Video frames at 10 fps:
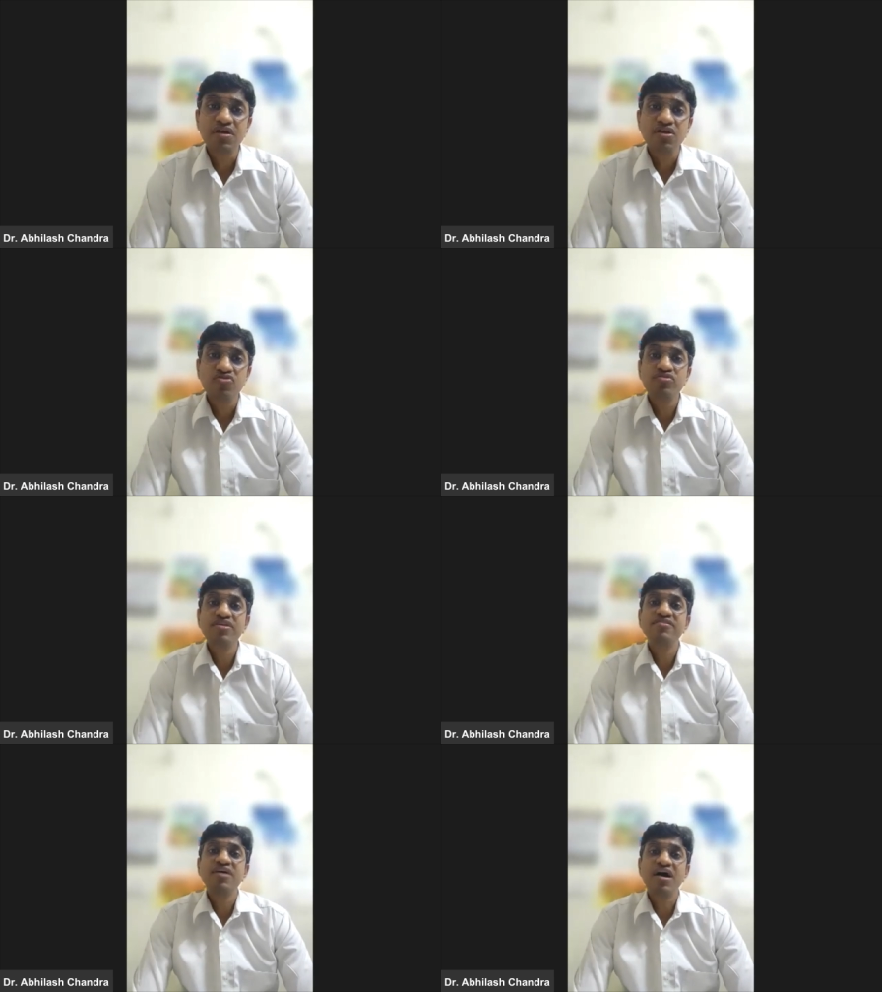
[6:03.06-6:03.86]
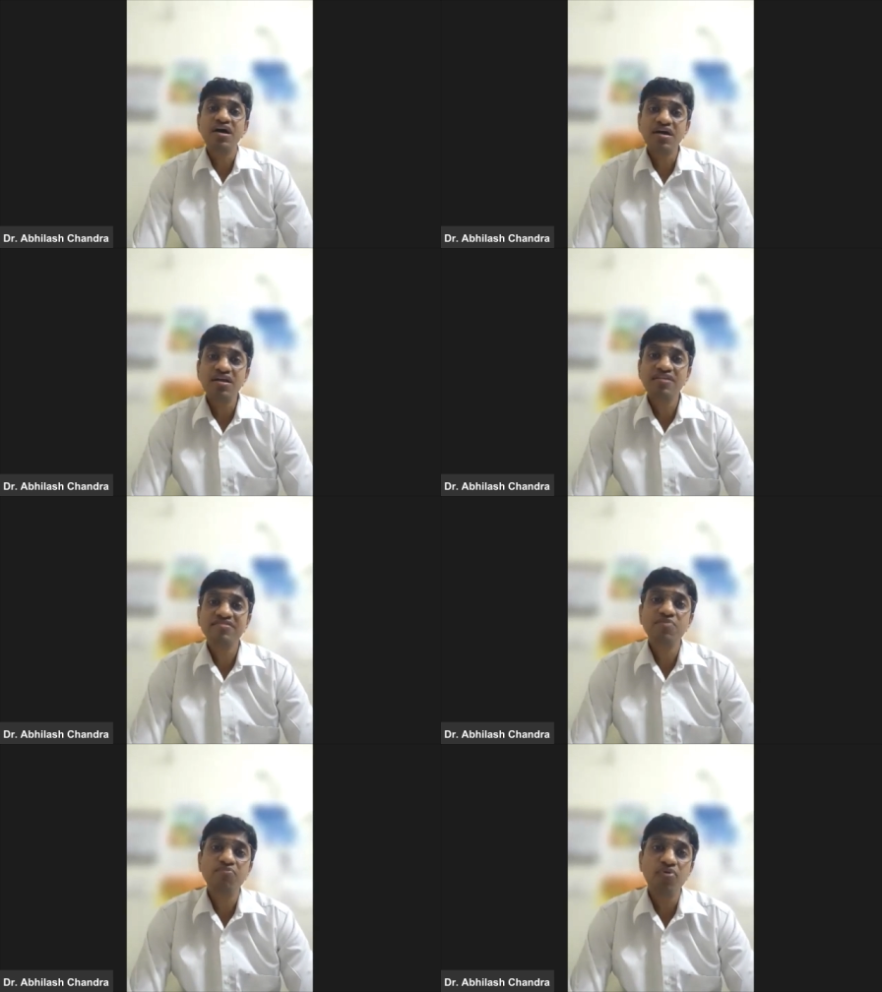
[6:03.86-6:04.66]
So, this highlights the
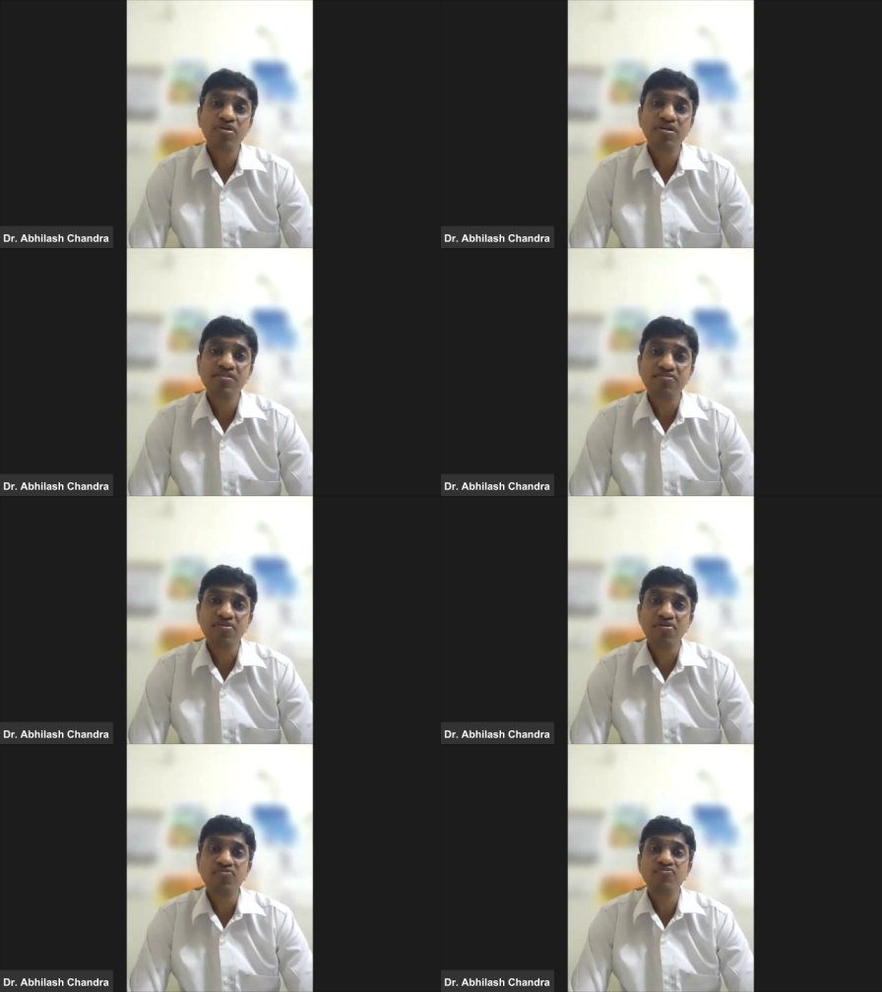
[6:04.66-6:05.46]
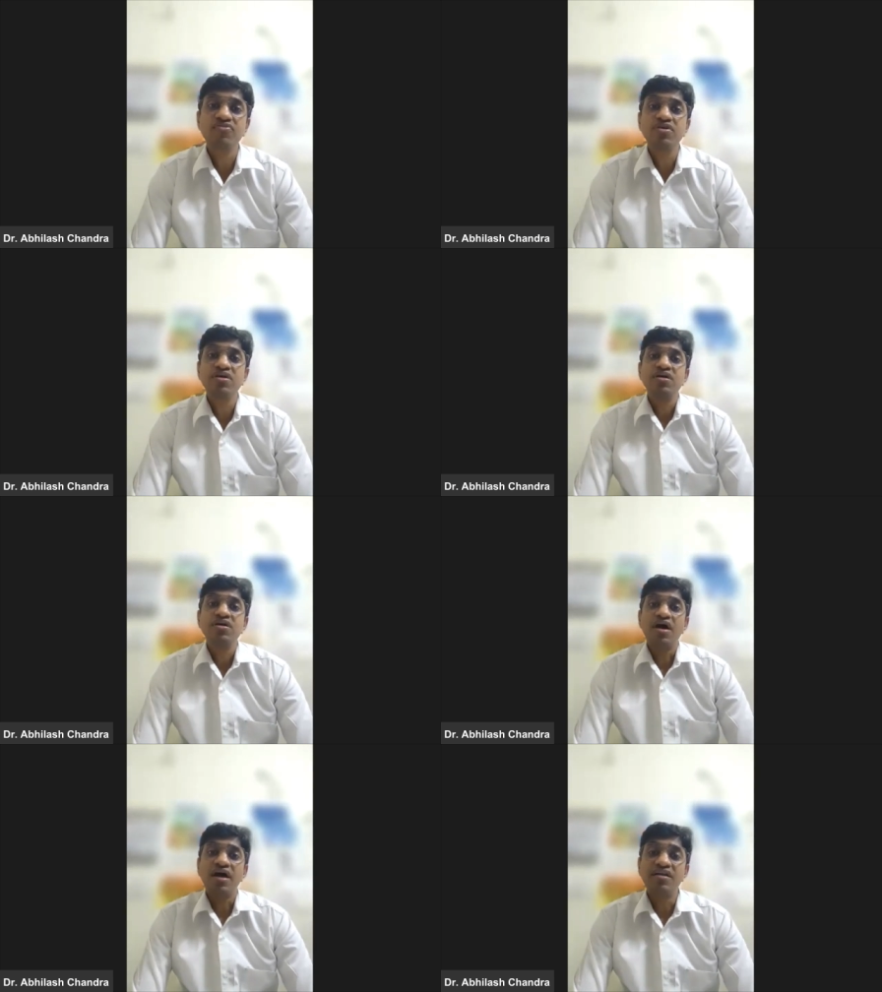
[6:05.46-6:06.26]
importance of
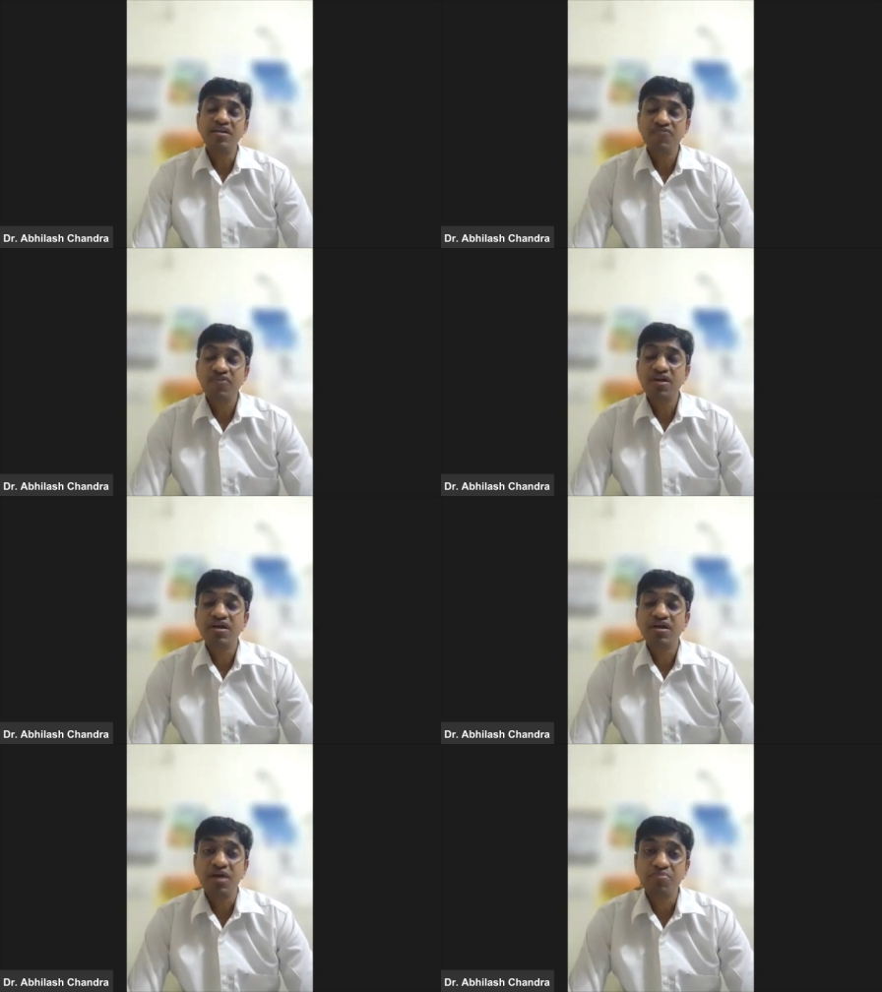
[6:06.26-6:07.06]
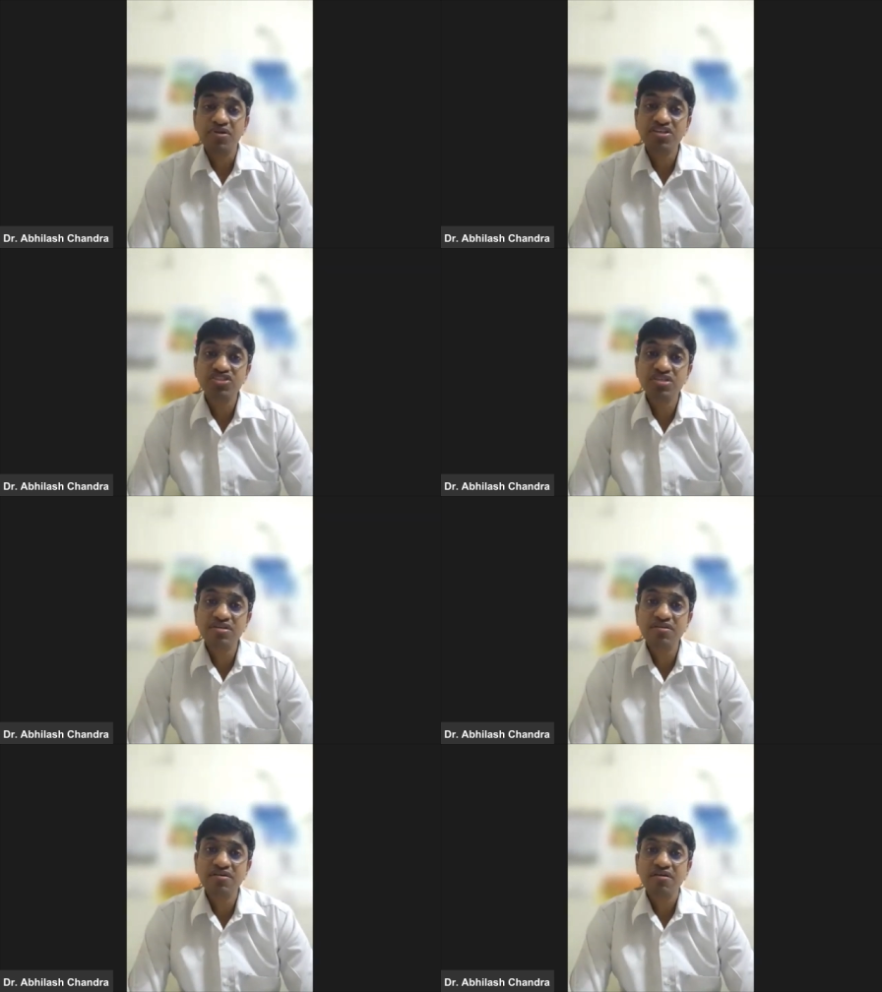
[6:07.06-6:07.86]
identifying
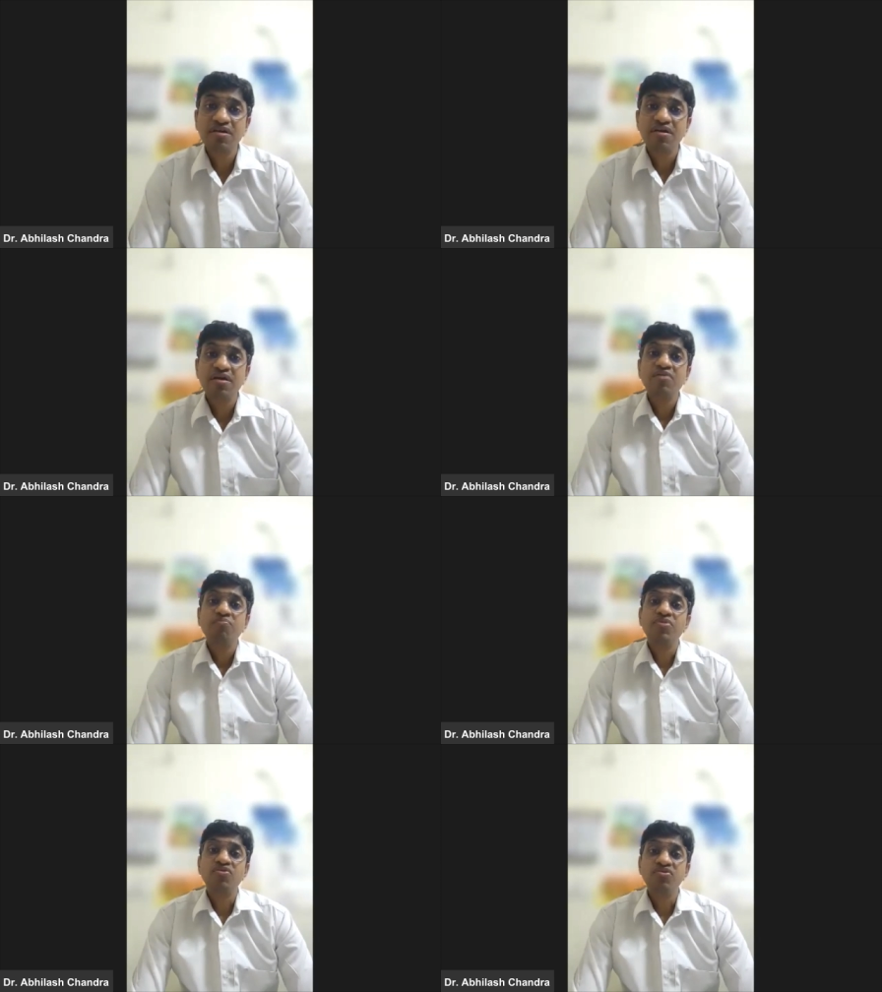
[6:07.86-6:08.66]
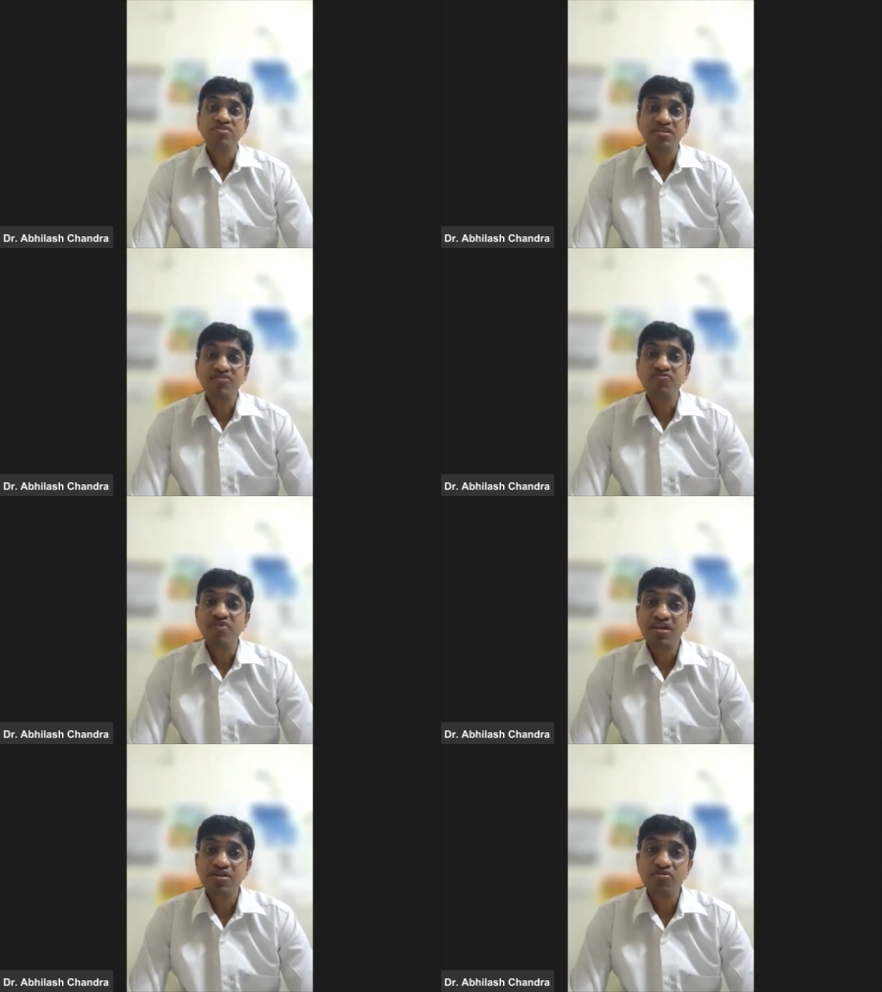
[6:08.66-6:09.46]
hypertension because it is very
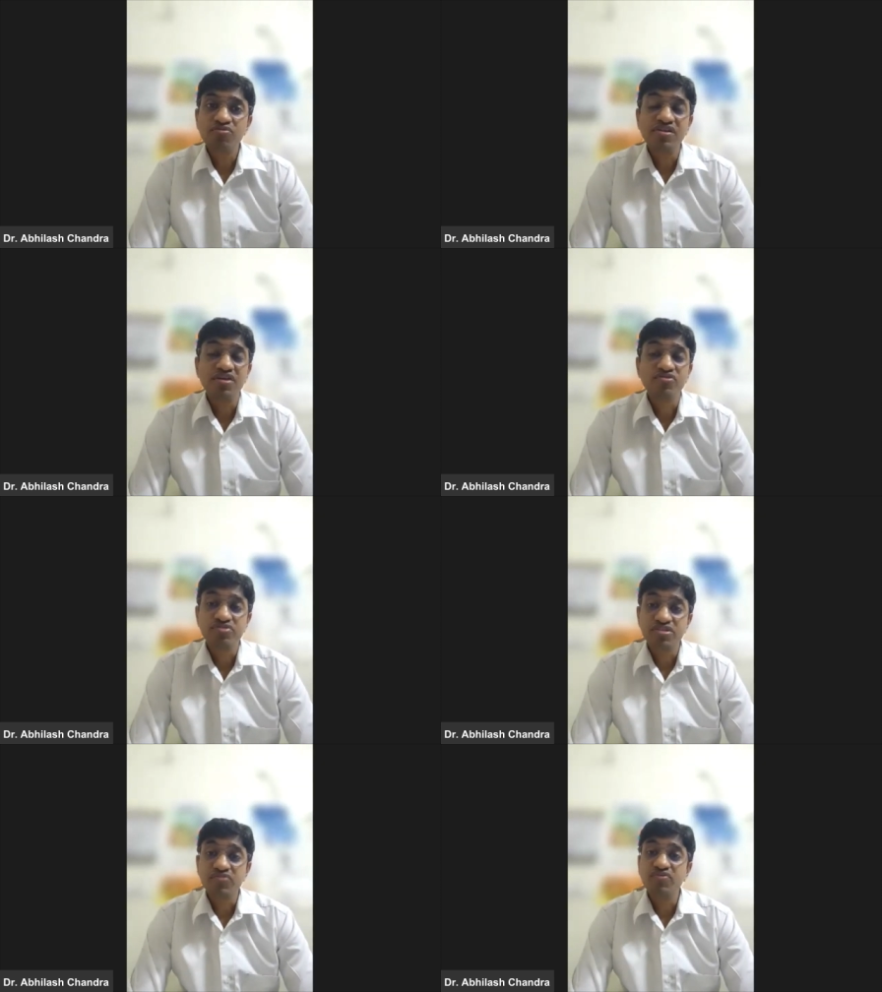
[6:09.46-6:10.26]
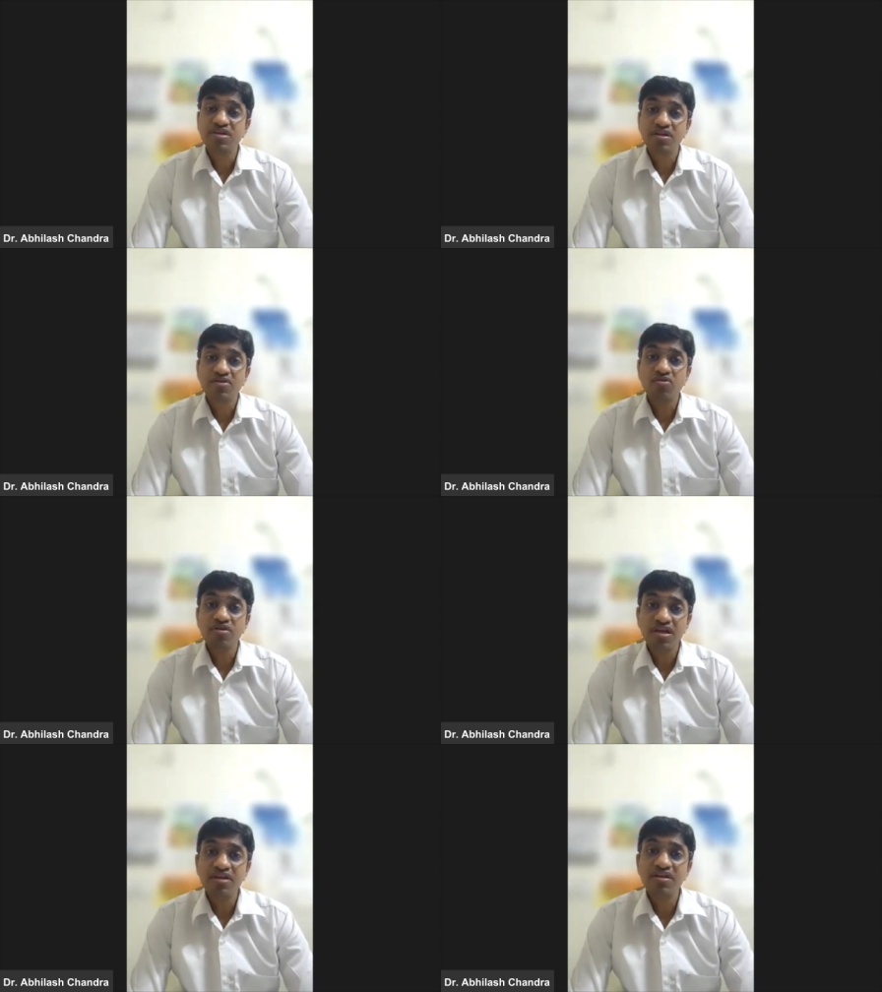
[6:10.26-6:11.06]
closely associated with chronic
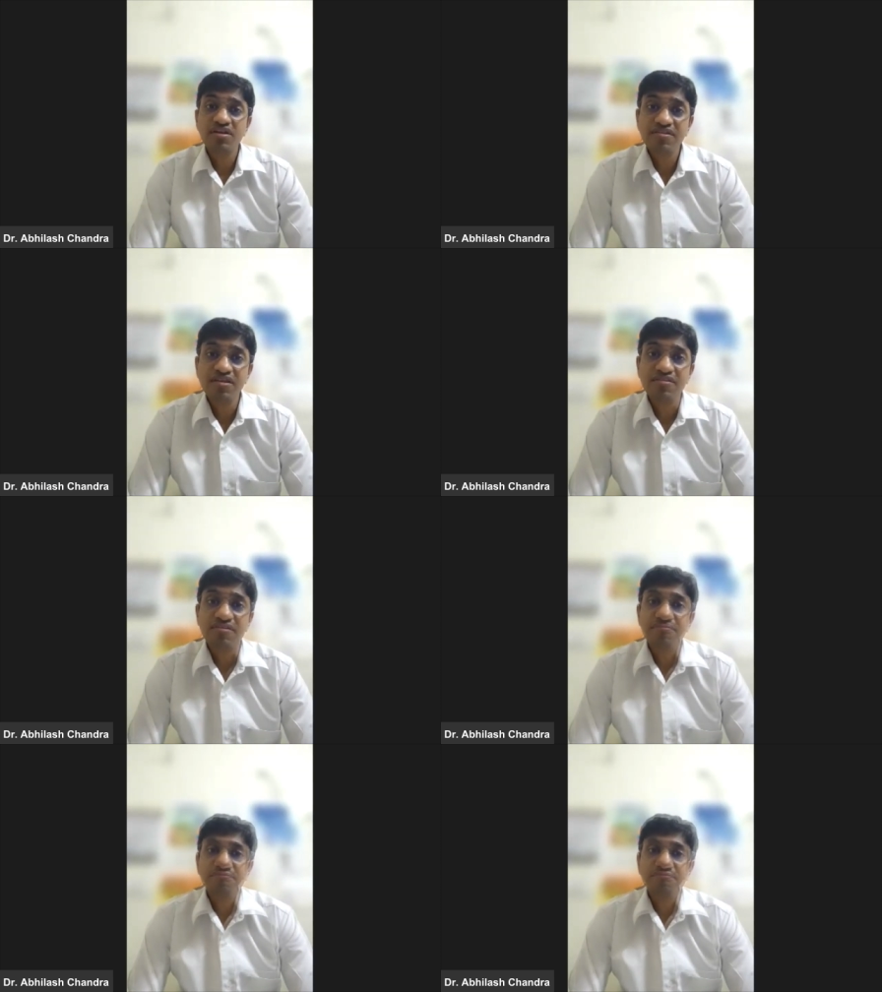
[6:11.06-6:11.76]
kidney disease.